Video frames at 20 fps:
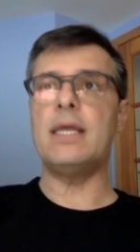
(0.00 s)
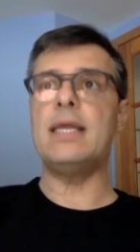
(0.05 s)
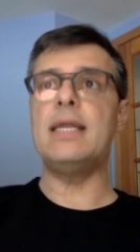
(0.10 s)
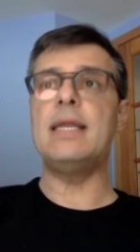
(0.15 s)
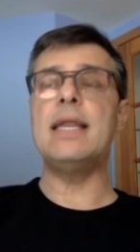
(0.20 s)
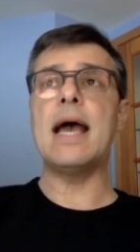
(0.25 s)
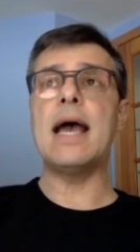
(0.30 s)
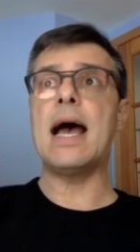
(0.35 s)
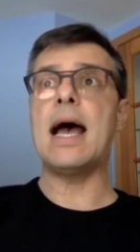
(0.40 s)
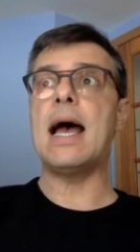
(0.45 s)

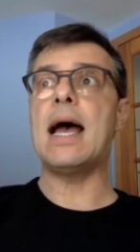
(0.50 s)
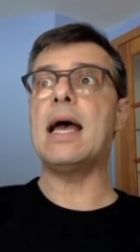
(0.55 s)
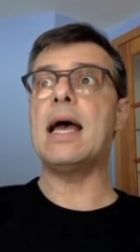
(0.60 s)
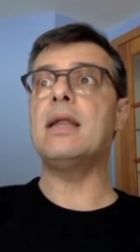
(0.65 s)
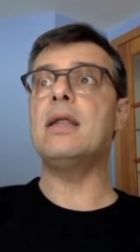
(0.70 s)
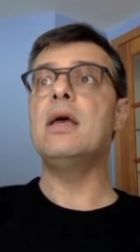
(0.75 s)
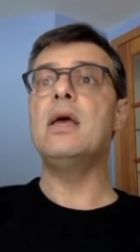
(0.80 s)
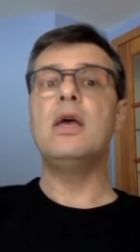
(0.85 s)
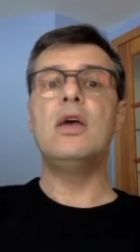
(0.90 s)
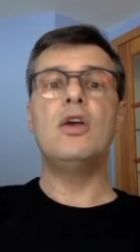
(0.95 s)
non
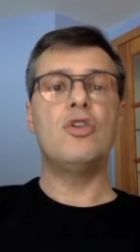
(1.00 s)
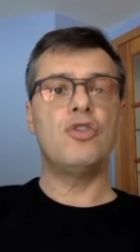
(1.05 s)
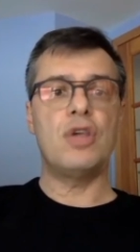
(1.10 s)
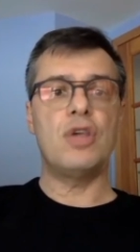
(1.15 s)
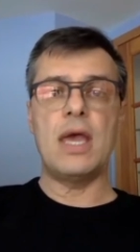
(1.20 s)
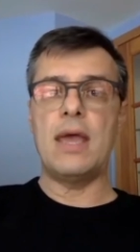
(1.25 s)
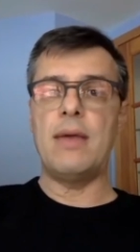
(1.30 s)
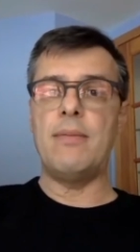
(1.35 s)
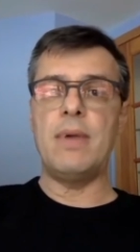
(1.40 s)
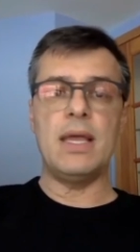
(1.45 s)

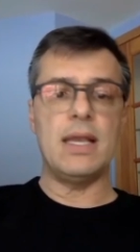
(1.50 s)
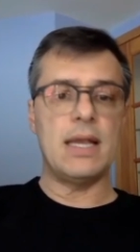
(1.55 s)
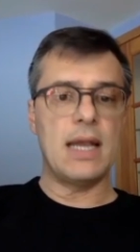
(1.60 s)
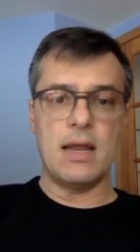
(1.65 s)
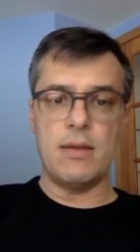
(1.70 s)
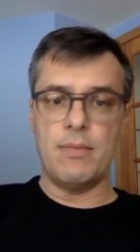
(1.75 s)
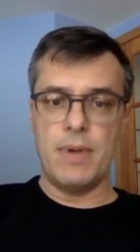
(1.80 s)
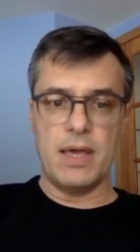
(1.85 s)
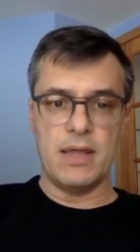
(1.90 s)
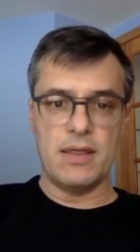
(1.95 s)
shaming,
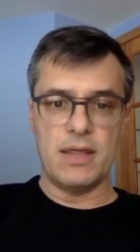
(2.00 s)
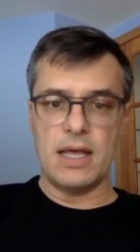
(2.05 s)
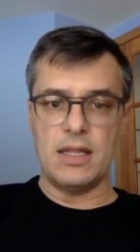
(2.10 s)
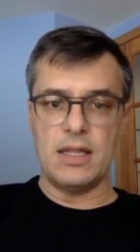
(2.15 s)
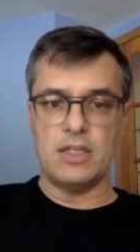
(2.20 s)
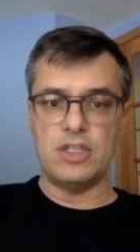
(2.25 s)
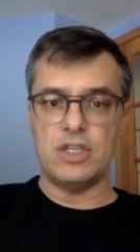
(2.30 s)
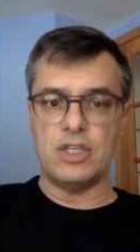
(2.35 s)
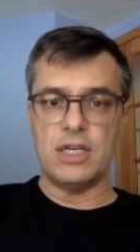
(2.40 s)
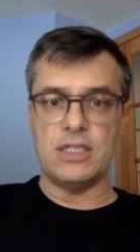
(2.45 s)
non
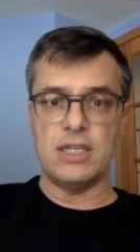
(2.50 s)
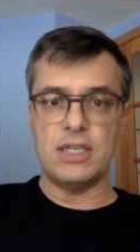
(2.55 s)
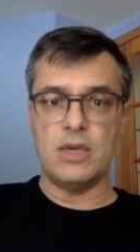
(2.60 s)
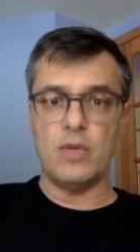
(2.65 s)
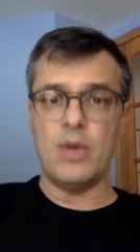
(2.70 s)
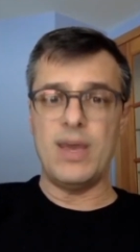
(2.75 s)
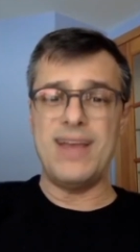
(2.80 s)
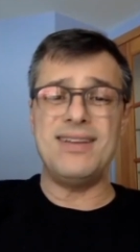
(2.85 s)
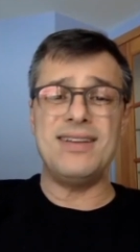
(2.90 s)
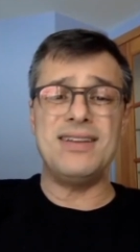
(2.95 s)
pathologizing
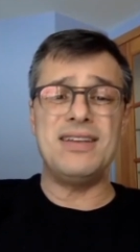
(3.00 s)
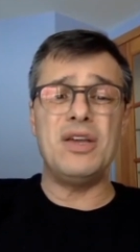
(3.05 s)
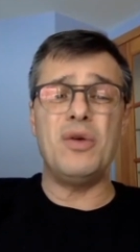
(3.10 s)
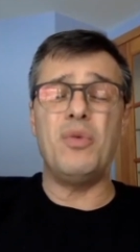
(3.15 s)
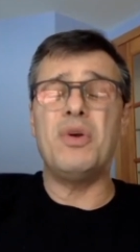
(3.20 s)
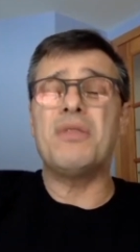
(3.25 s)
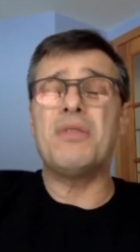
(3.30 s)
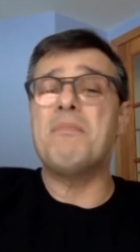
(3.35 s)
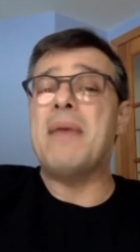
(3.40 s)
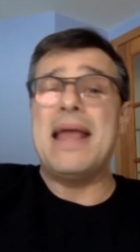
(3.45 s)
way to deal
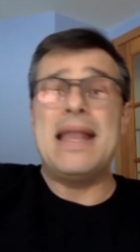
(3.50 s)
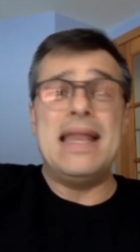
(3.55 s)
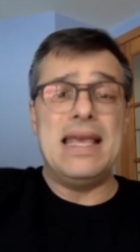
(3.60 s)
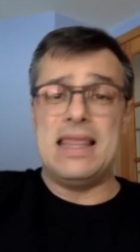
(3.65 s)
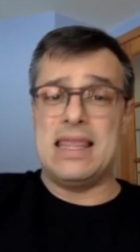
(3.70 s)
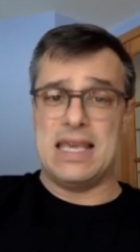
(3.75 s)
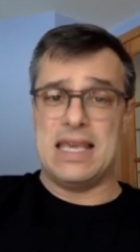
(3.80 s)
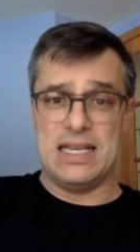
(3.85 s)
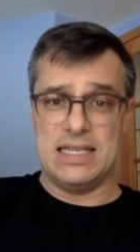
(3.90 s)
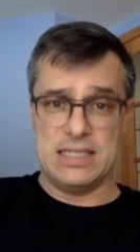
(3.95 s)
with many
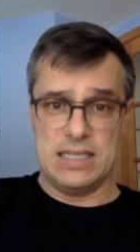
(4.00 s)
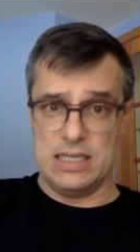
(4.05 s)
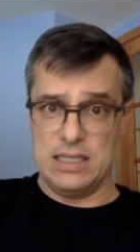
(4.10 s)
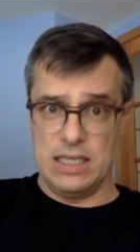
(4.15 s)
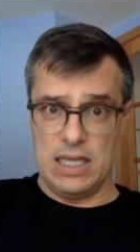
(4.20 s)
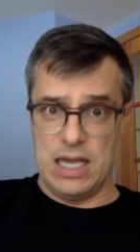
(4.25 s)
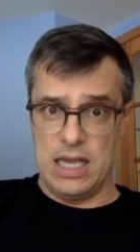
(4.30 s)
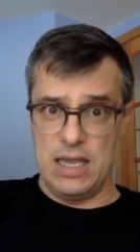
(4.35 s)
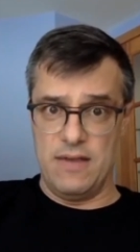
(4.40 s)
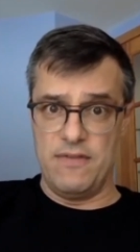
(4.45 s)
things in
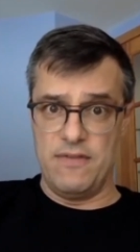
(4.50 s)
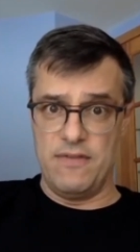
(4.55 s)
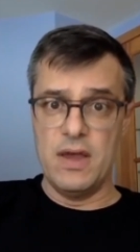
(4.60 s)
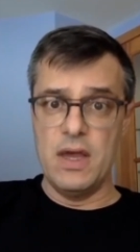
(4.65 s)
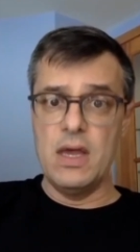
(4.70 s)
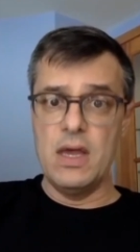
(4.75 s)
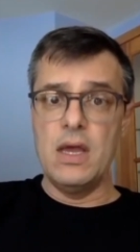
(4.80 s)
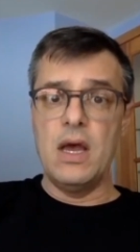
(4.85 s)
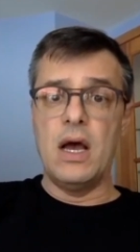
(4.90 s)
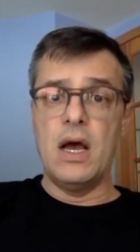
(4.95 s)
life.
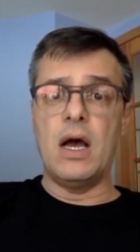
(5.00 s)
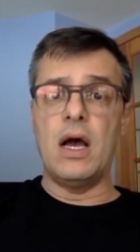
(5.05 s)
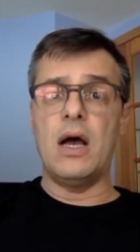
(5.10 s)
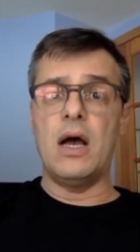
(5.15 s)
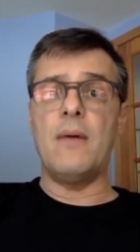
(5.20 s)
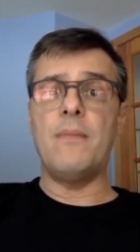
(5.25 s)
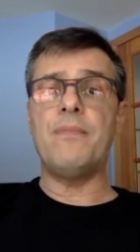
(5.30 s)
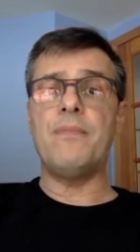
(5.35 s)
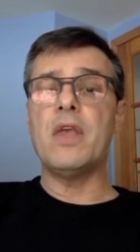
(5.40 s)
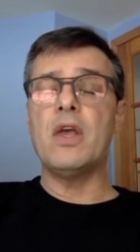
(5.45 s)

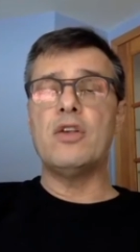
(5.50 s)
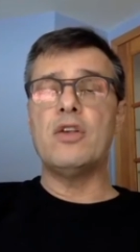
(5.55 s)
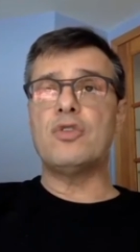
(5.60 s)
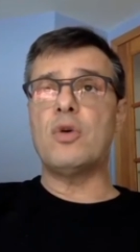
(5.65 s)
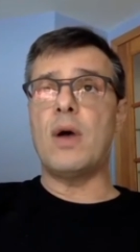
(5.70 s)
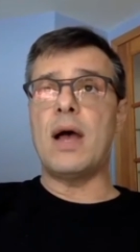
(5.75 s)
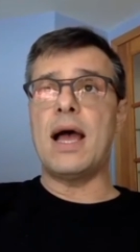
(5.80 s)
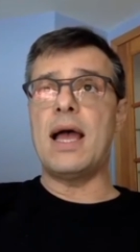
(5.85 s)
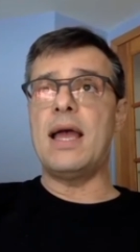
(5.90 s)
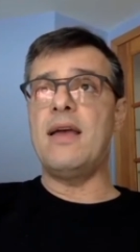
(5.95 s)
Um, so
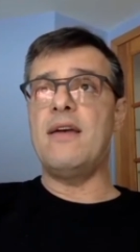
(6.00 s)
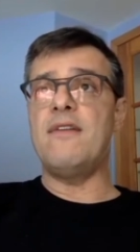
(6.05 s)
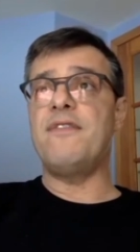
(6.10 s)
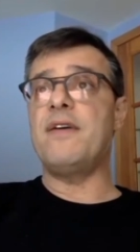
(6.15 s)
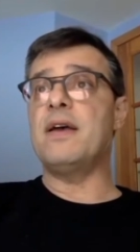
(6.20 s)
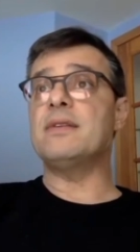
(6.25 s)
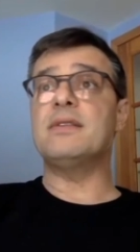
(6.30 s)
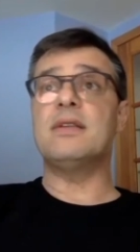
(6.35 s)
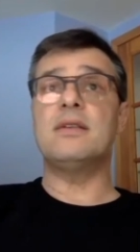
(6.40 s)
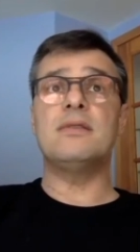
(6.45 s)

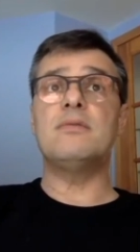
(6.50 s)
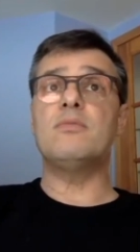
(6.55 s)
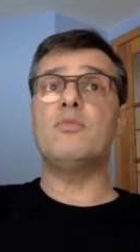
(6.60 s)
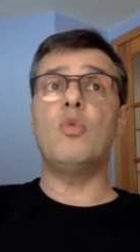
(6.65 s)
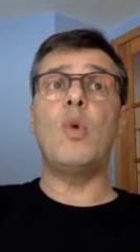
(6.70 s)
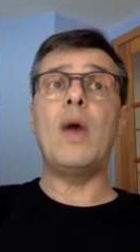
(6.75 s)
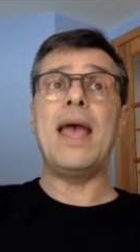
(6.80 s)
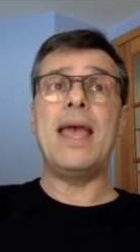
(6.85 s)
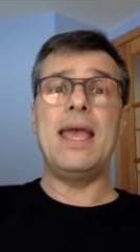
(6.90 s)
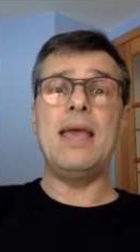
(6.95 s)
IFS is
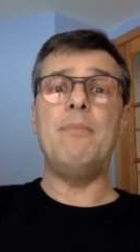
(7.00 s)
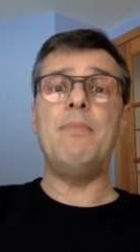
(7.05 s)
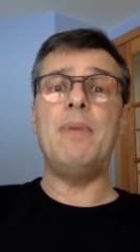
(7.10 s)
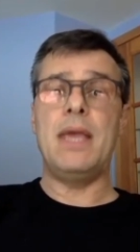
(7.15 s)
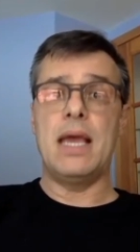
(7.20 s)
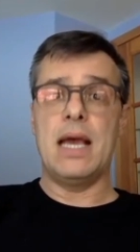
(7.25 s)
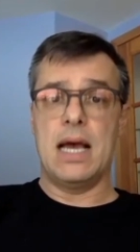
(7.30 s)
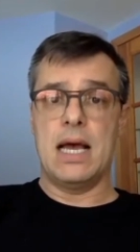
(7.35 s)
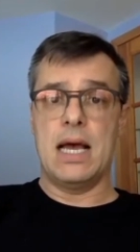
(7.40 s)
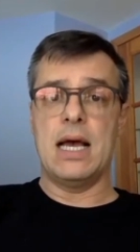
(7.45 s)
way
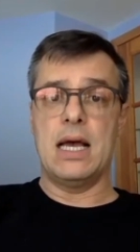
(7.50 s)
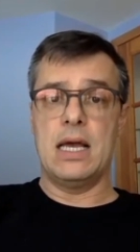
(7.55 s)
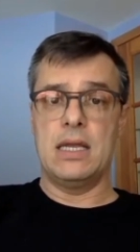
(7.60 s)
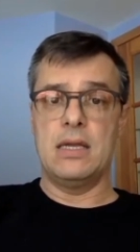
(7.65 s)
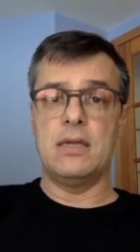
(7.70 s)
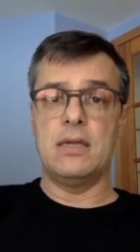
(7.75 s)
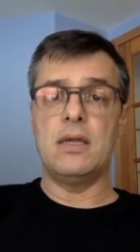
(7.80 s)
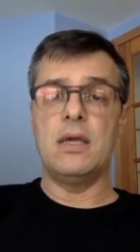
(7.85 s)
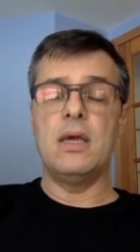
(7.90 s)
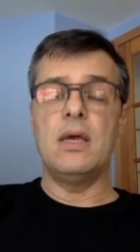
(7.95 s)

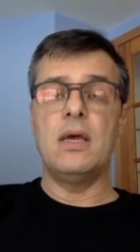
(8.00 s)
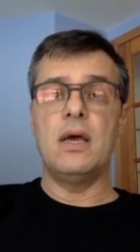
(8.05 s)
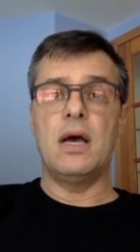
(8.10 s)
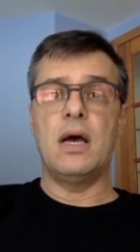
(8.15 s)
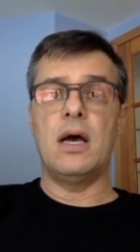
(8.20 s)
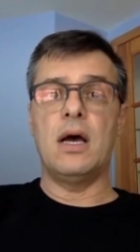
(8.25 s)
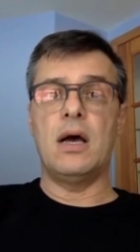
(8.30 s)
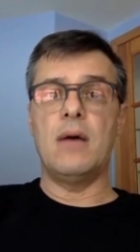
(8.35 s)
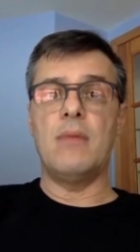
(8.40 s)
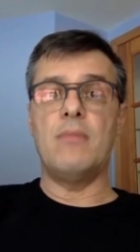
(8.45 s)
beyond
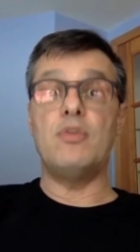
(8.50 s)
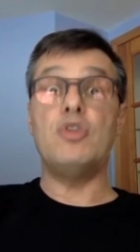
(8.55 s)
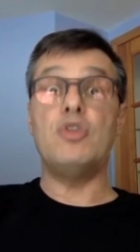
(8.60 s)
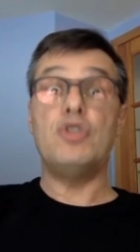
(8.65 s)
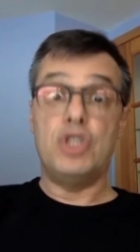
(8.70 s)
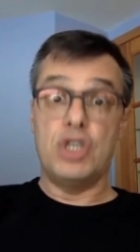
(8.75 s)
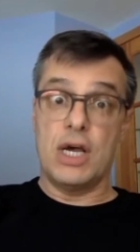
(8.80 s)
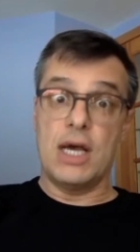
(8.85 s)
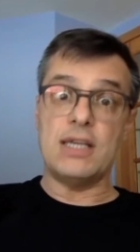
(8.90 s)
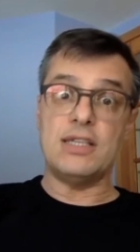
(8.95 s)
um,
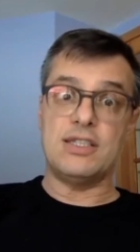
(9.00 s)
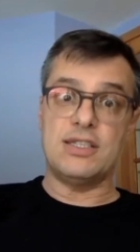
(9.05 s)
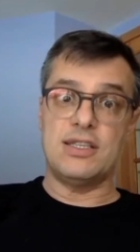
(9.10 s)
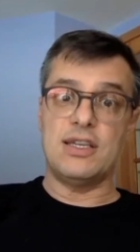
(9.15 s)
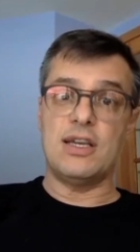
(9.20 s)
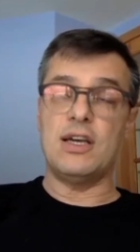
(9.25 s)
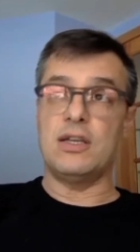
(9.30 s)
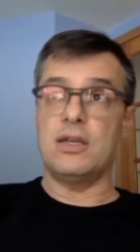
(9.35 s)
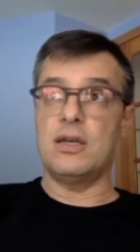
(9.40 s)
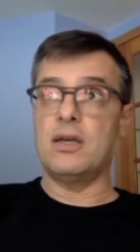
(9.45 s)
just
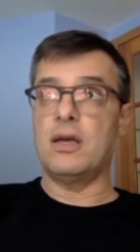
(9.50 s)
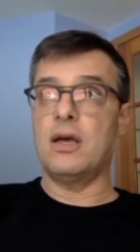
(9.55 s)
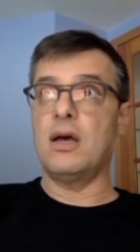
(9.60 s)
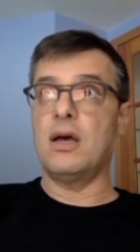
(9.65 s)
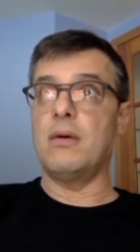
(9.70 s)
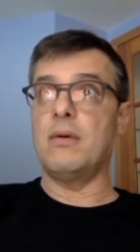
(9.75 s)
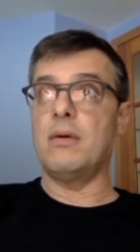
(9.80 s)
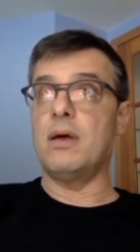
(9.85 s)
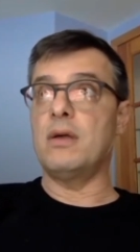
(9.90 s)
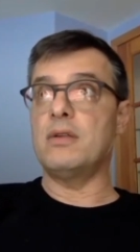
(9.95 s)
a, a,
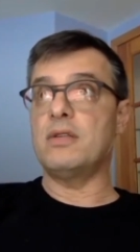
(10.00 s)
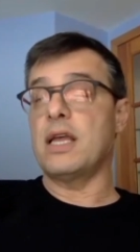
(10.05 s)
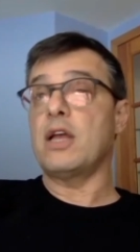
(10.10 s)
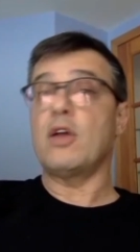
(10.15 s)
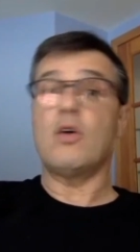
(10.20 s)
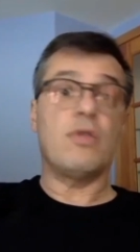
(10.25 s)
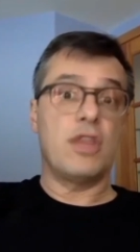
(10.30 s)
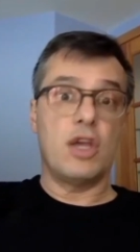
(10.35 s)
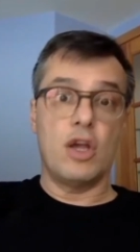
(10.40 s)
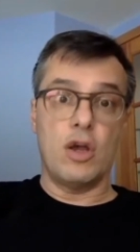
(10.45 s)
a
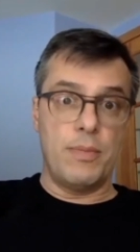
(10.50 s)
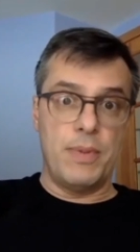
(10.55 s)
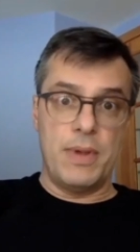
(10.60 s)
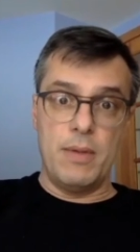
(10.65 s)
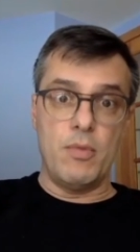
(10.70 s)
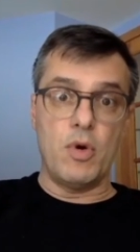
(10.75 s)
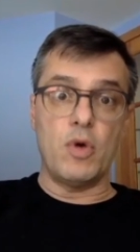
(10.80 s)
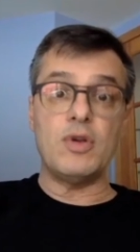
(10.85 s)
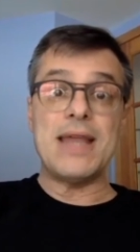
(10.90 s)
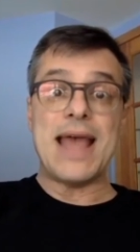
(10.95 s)
psychotherapy
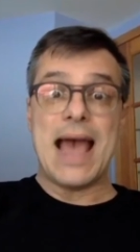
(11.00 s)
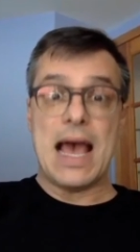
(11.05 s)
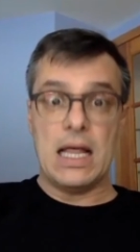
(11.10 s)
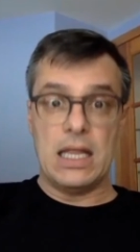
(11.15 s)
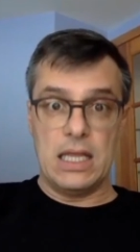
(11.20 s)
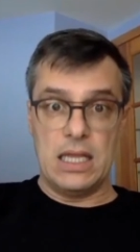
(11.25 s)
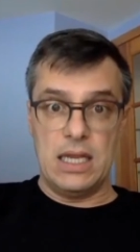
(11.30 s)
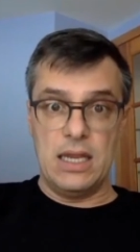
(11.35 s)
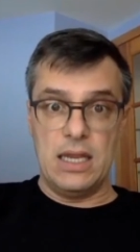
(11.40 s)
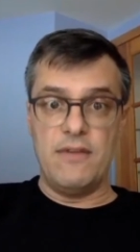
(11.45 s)

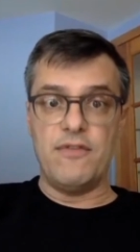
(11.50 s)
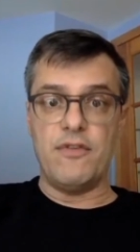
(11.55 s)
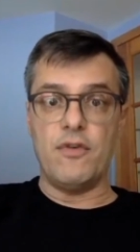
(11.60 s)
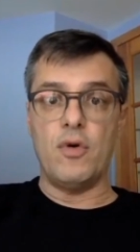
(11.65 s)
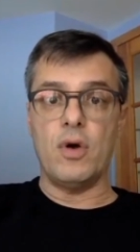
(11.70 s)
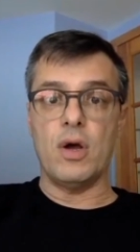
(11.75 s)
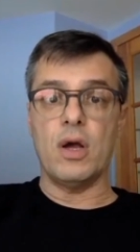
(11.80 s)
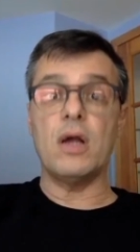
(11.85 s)
modality for